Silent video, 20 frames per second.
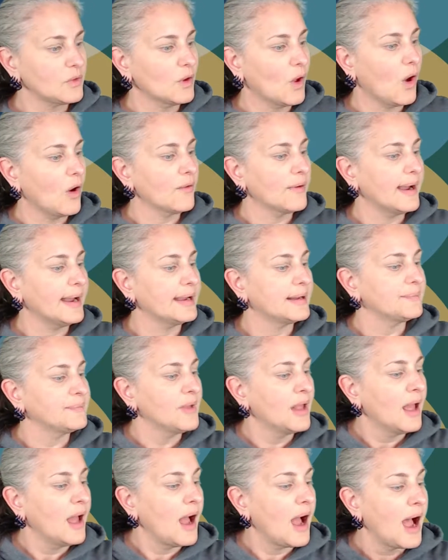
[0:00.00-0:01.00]
All right.
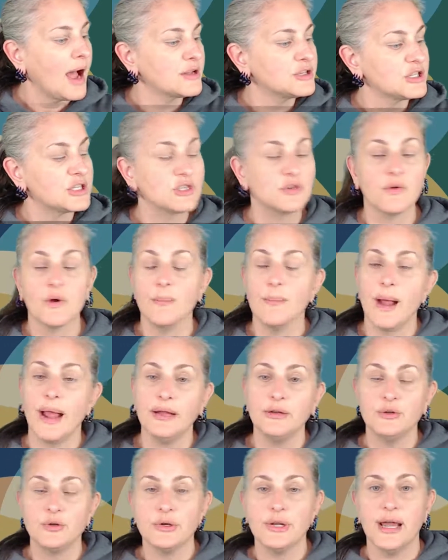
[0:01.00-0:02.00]
Just a
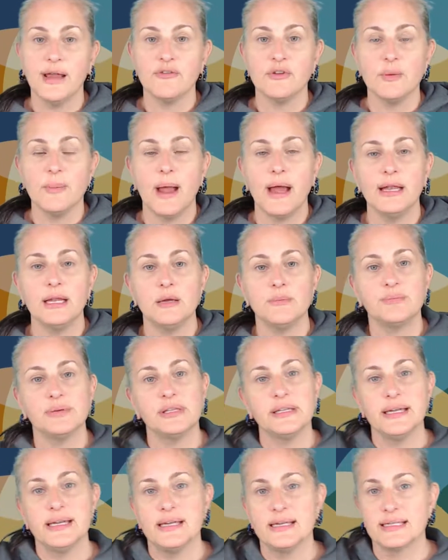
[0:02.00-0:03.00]
reminder to everybody,
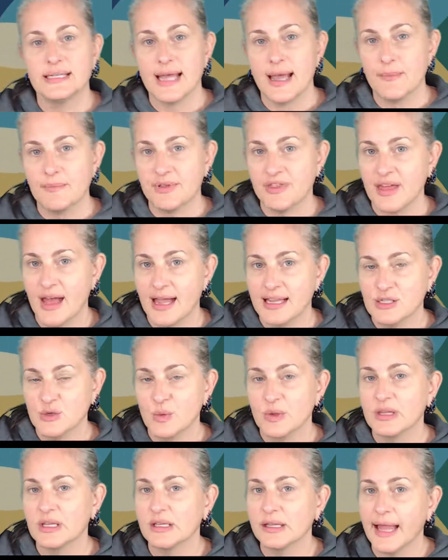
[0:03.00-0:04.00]
please empathize
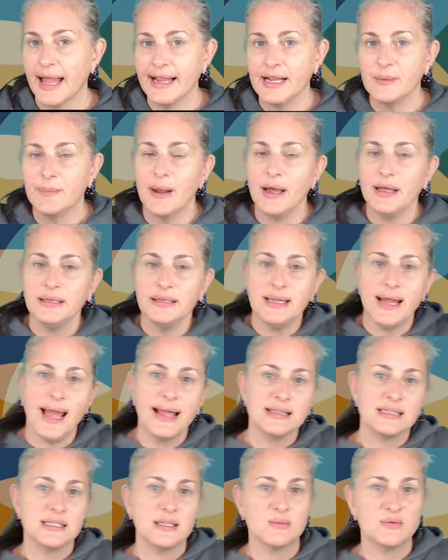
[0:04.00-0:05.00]
with the like button
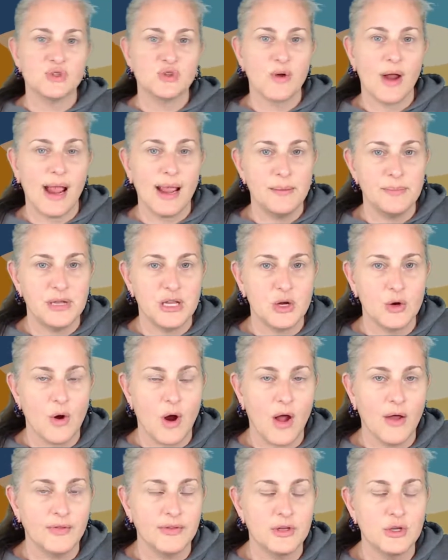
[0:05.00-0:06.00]
and subscribe here
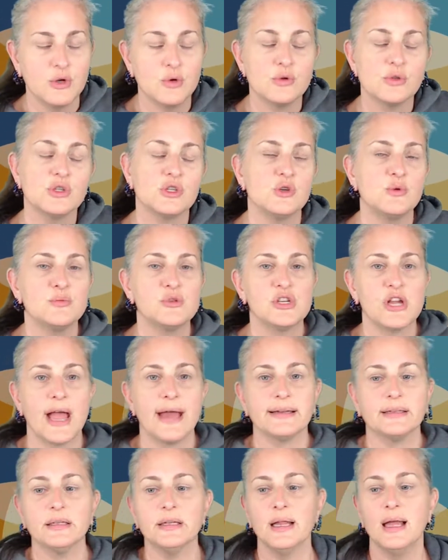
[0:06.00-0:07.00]
on the YouTube
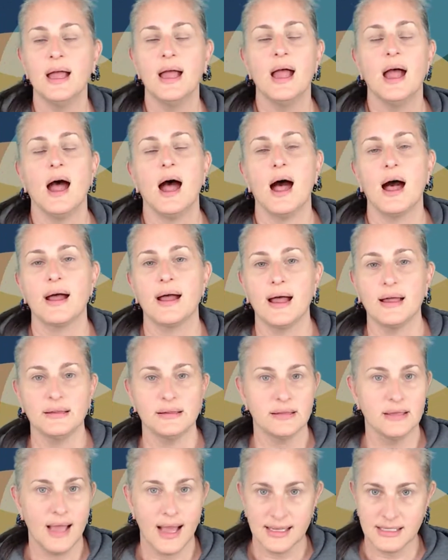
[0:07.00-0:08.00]
channel. Got
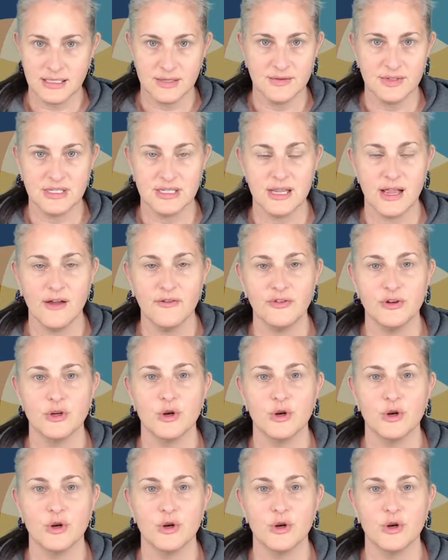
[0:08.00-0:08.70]
lots of stuff.